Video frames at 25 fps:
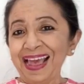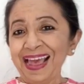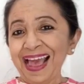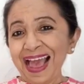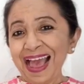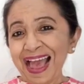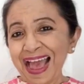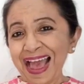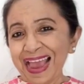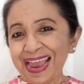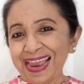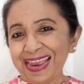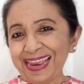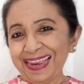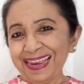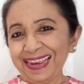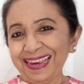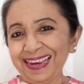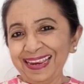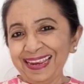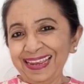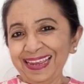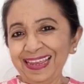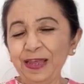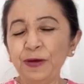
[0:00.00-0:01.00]
Hi,
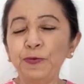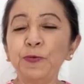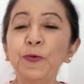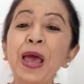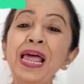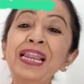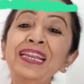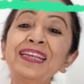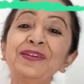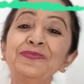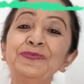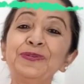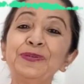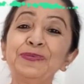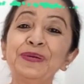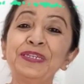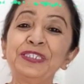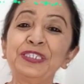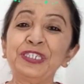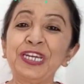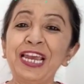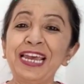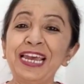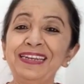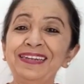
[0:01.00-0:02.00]
welcome to my
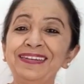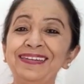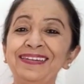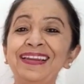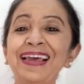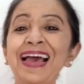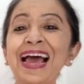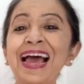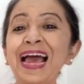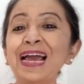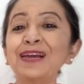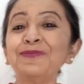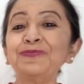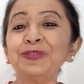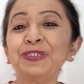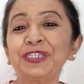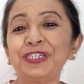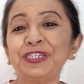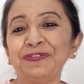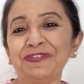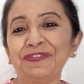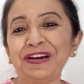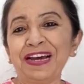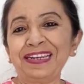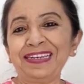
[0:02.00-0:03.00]
channel. I'm
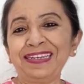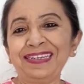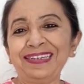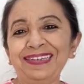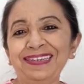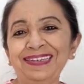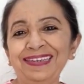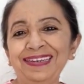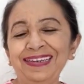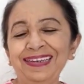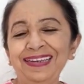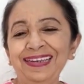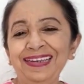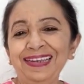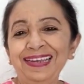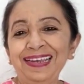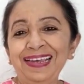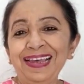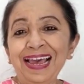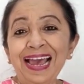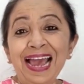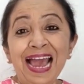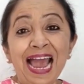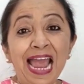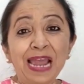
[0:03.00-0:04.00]
Shivani.
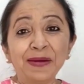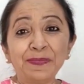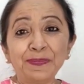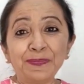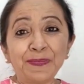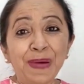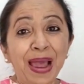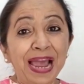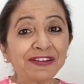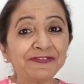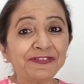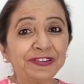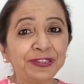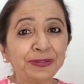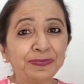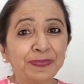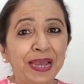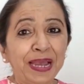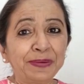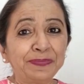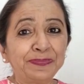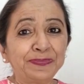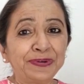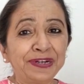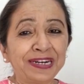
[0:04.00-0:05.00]
I'm back with
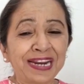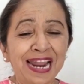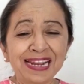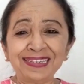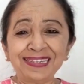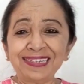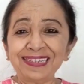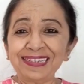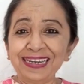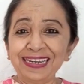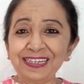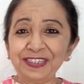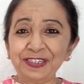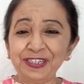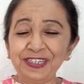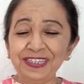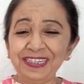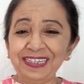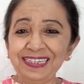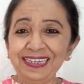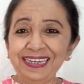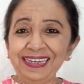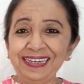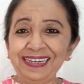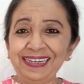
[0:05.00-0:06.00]
my pronunciation
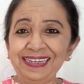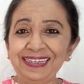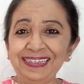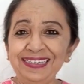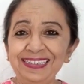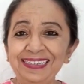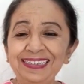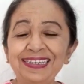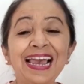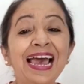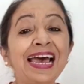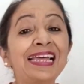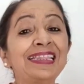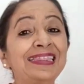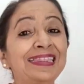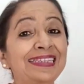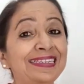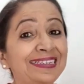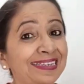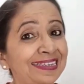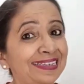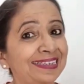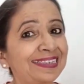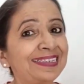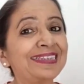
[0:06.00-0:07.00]
series and
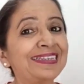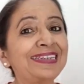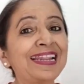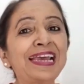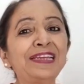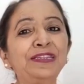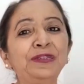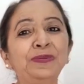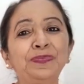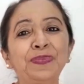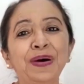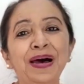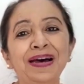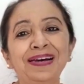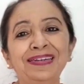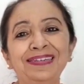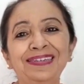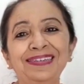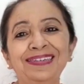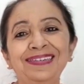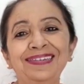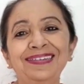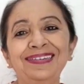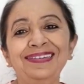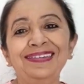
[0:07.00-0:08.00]
this is the ninth part.
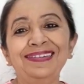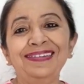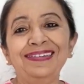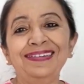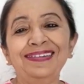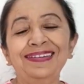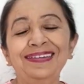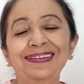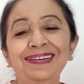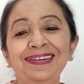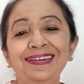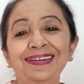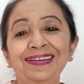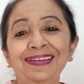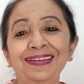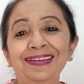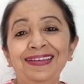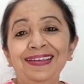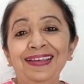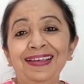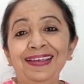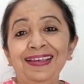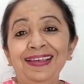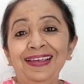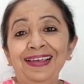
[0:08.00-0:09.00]

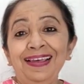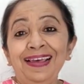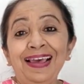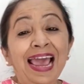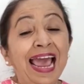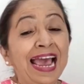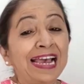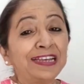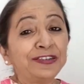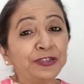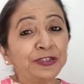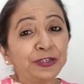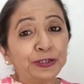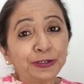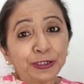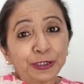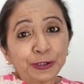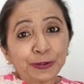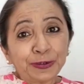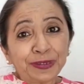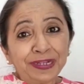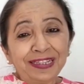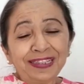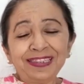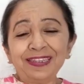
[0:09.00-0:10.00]
As
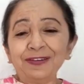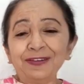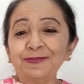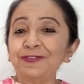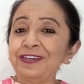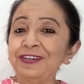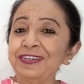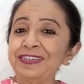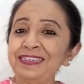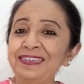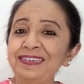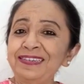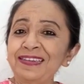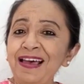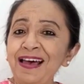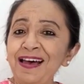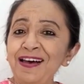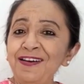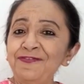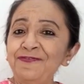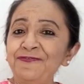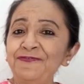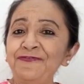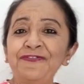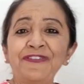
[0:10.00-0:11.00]
usual, the words
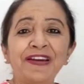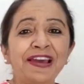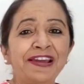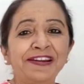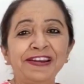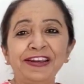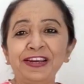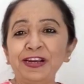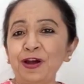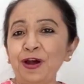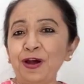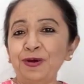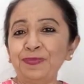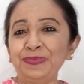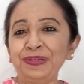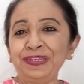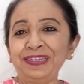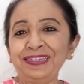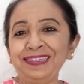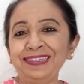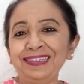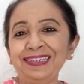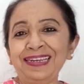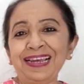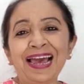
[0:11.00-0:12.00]
are very
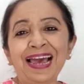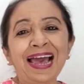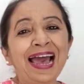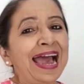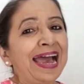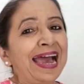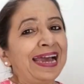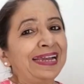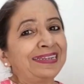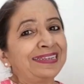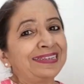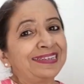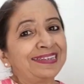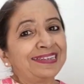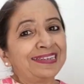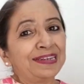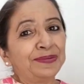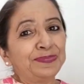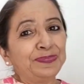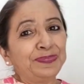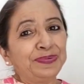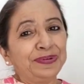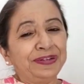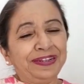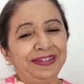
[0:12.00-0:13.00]
common and
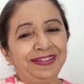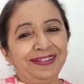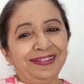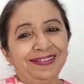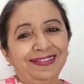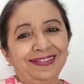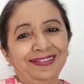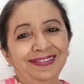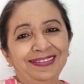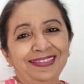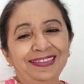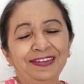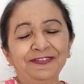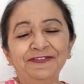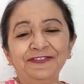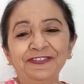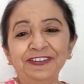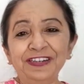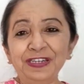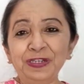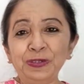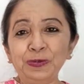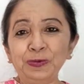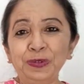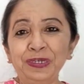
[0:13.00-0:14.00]
simple. The
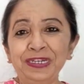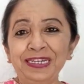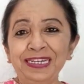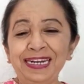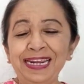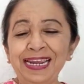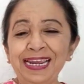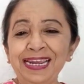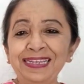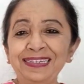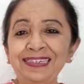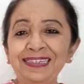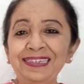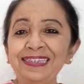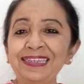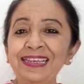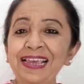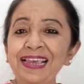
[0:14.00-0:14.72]
first word is